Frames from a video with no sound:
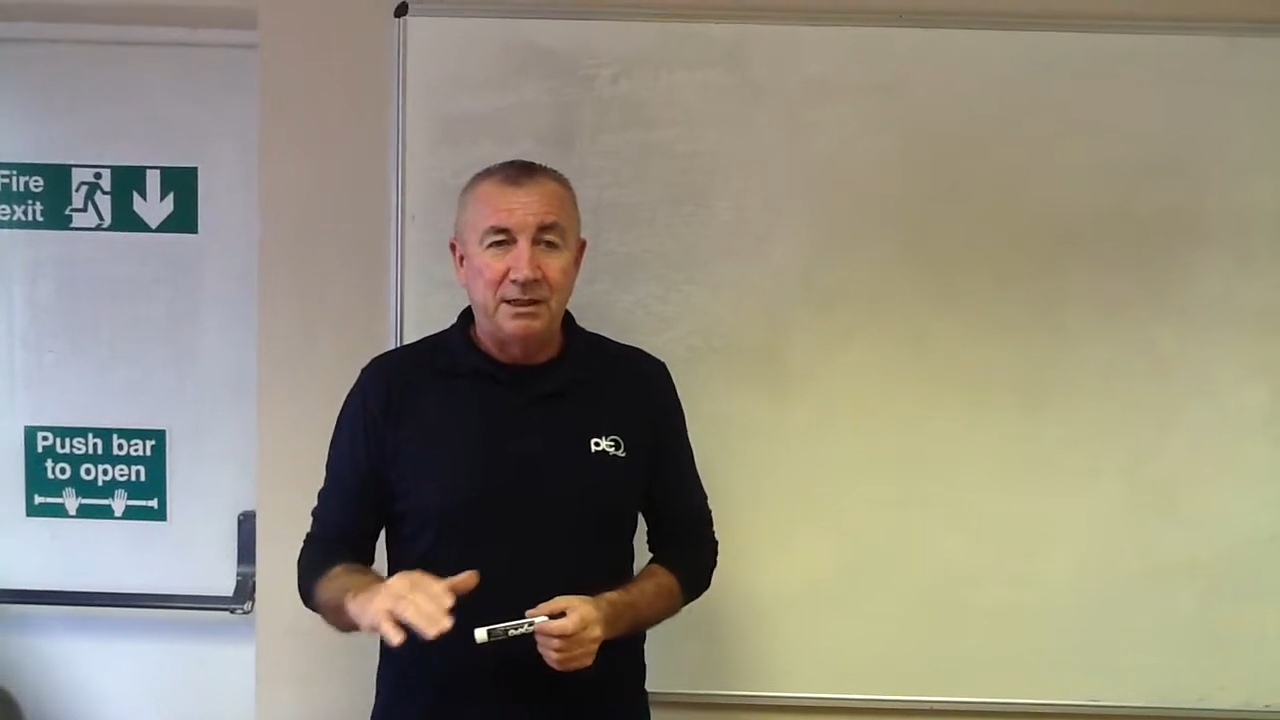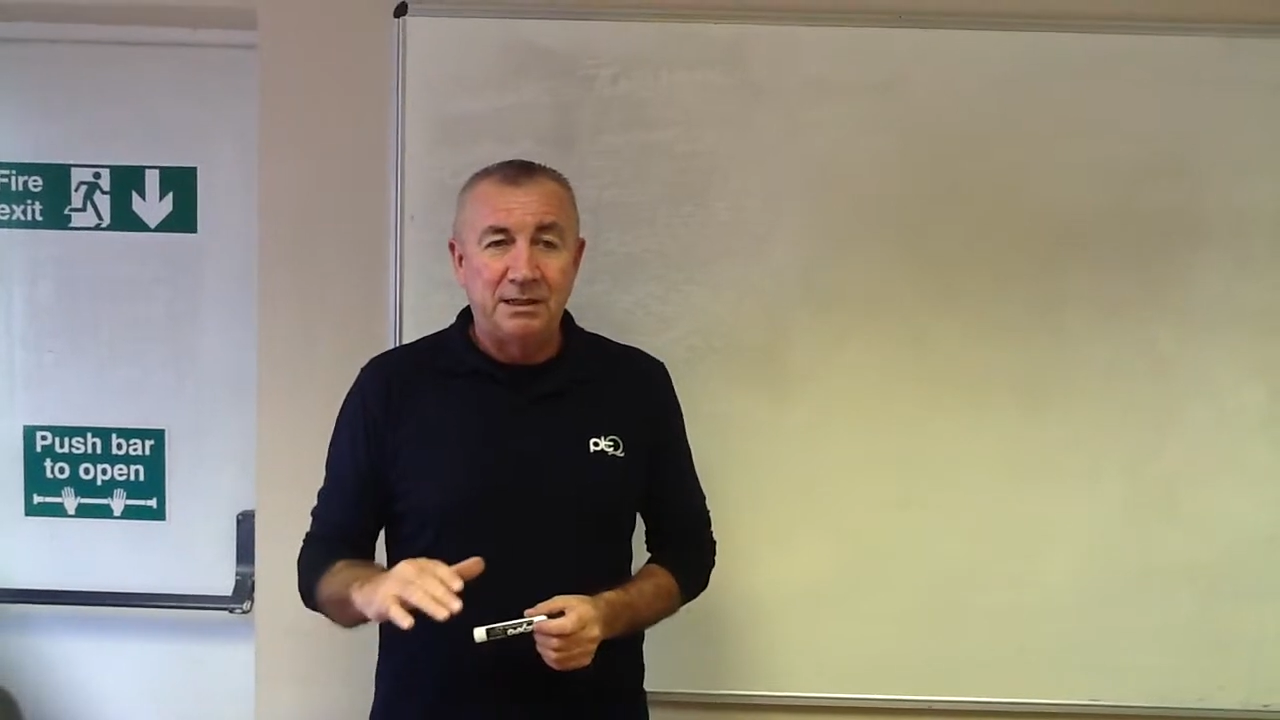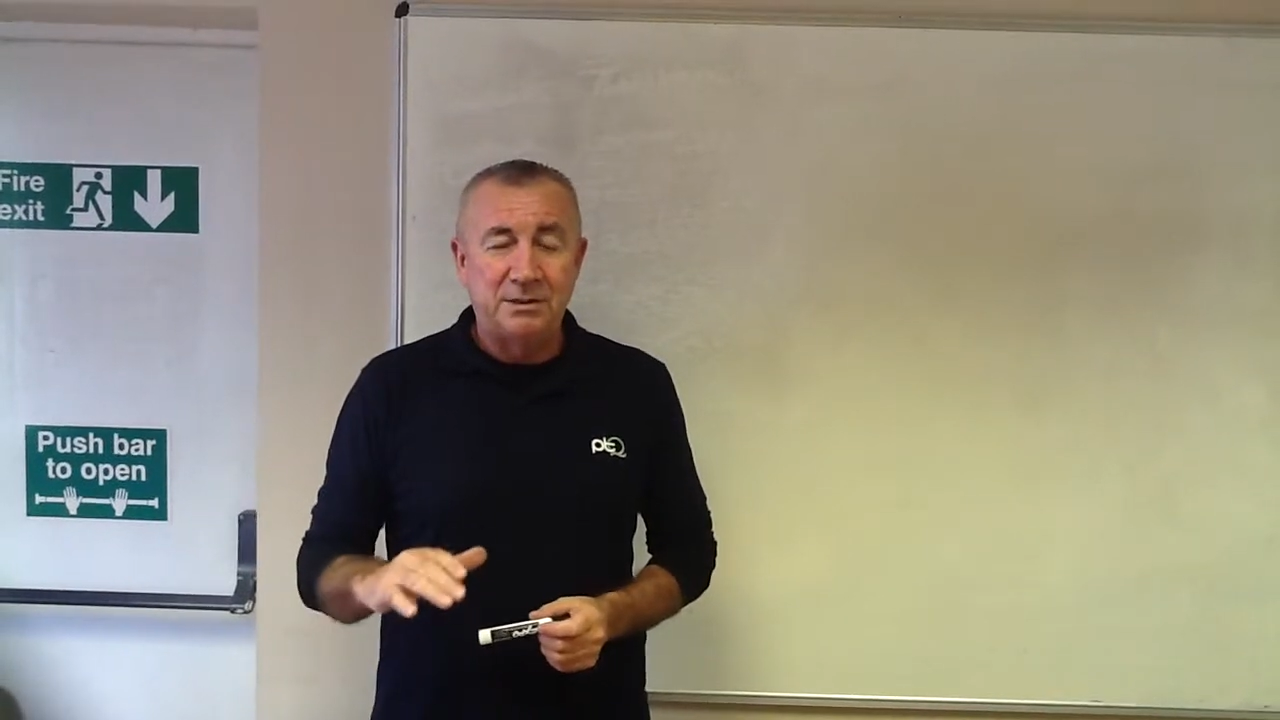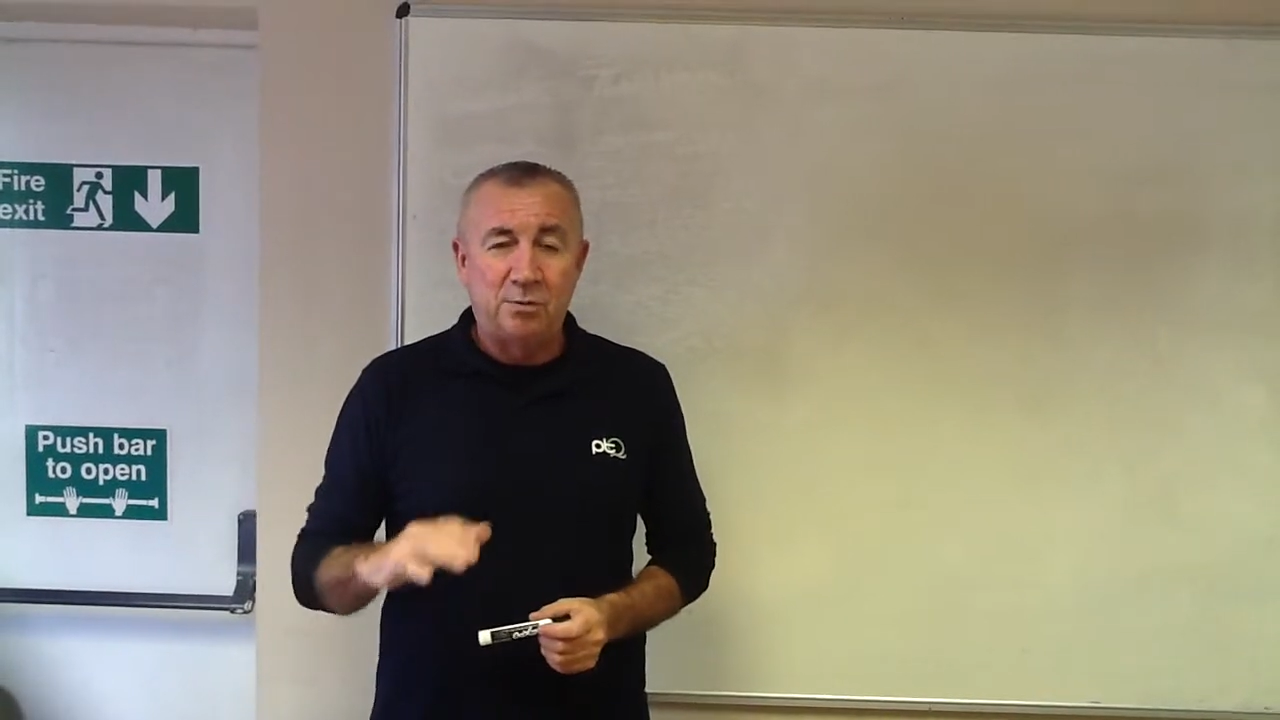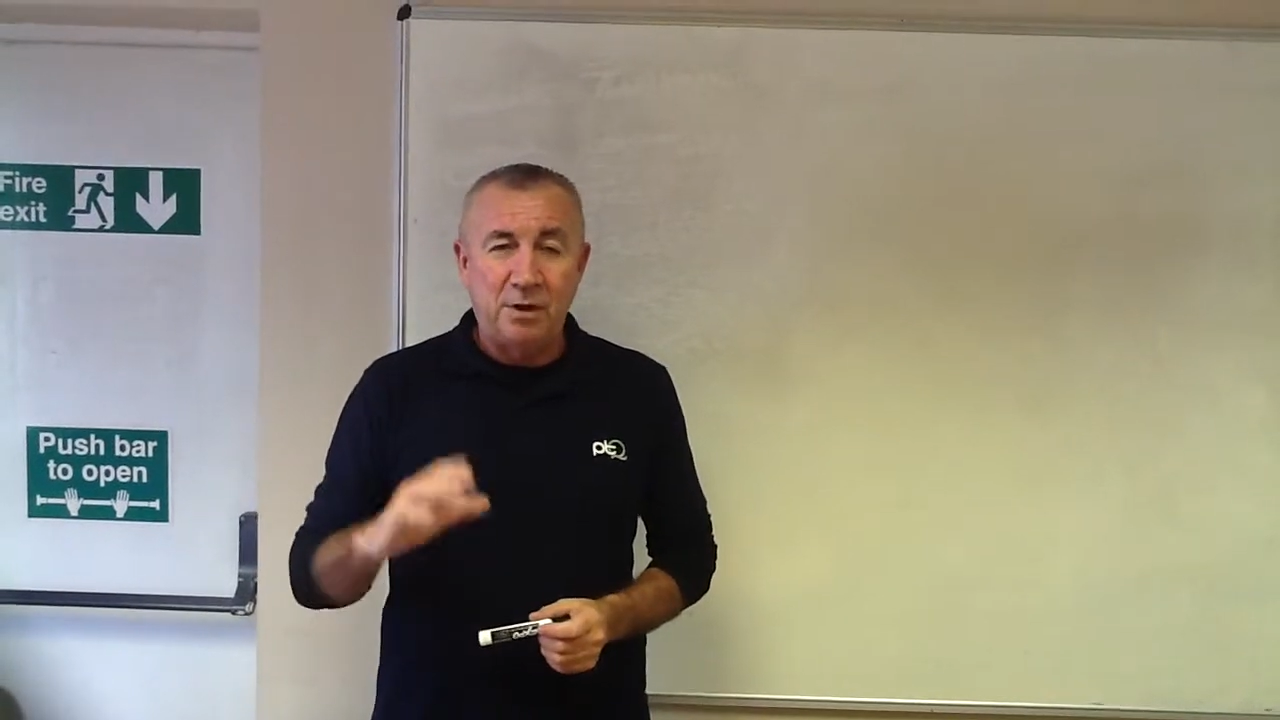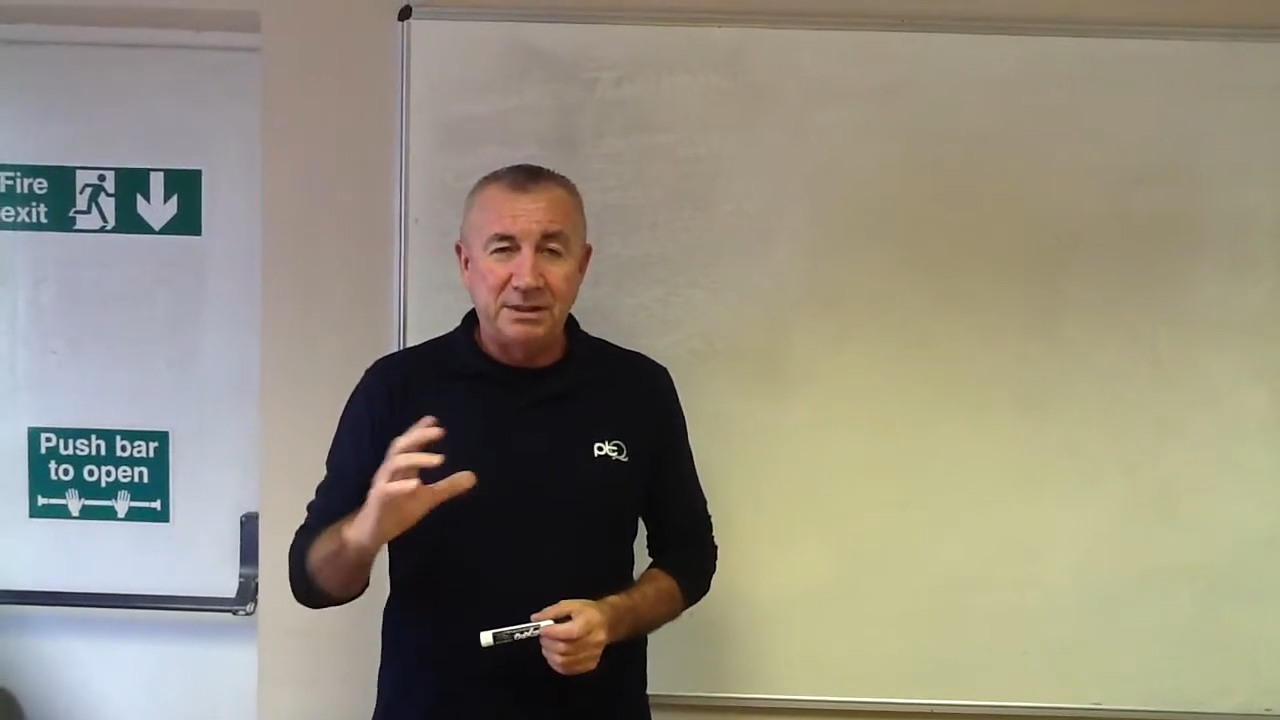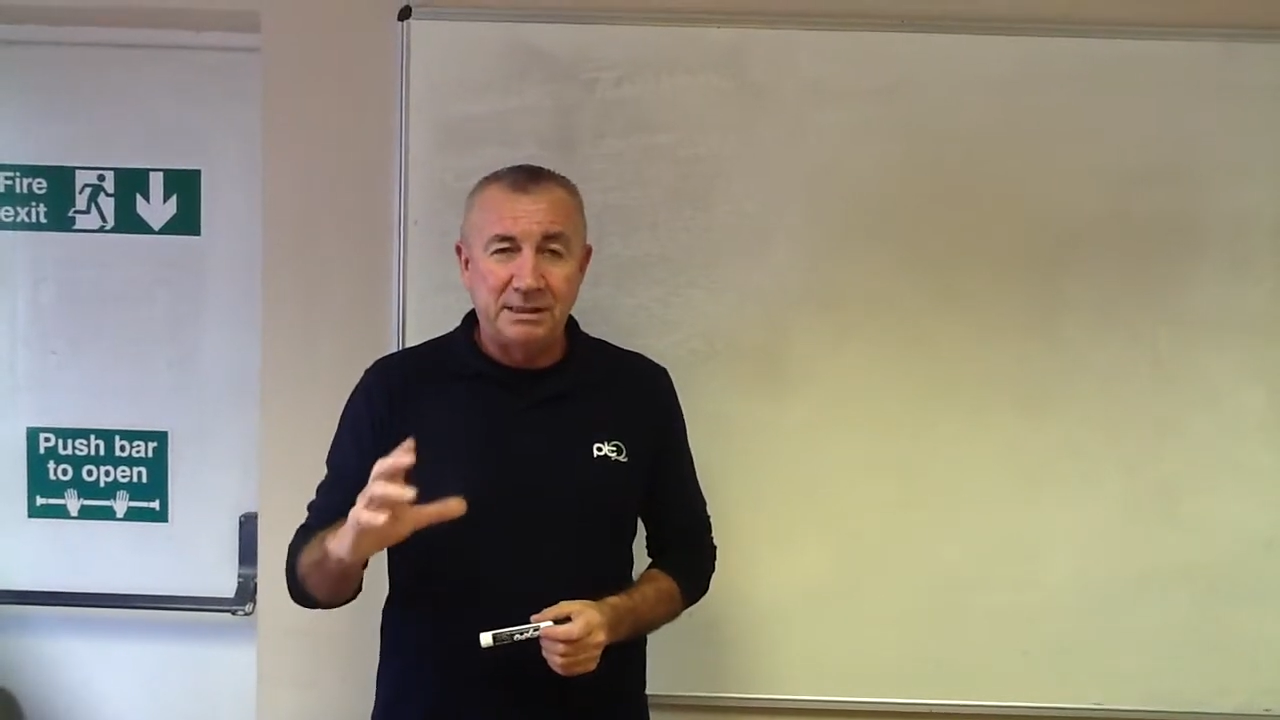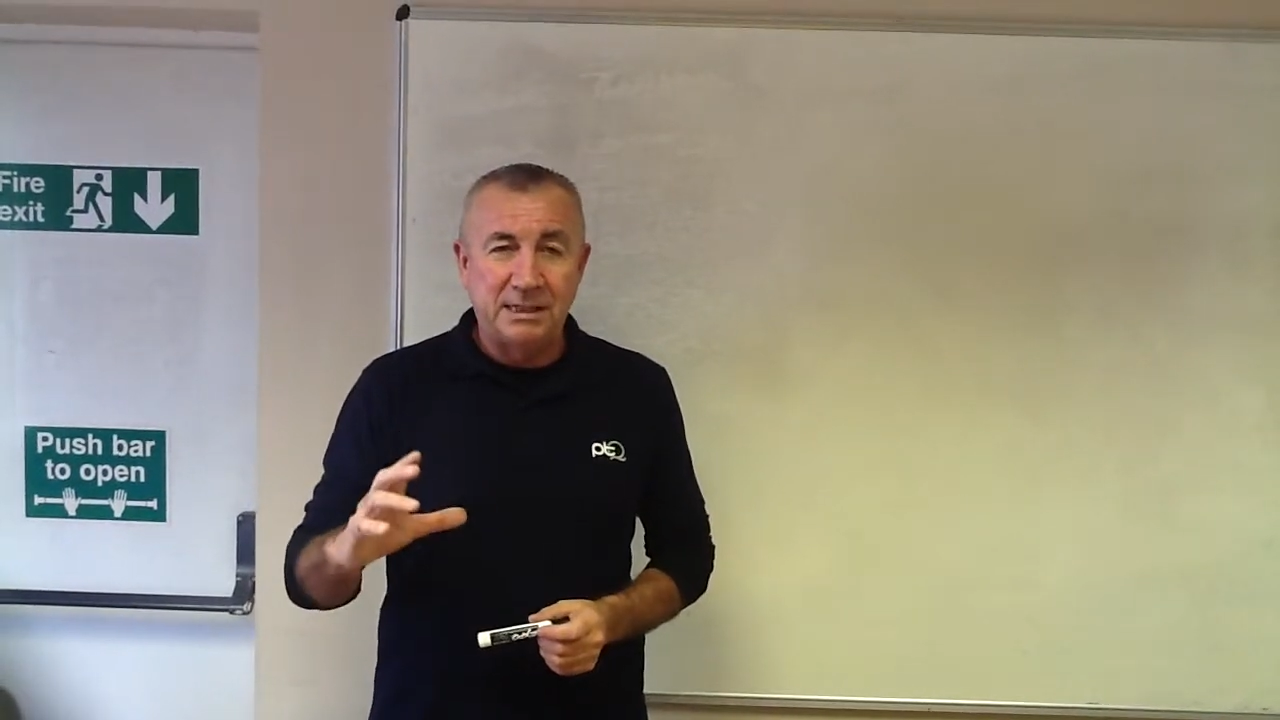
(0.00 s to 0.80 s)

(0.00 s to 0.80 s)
It's a 1 to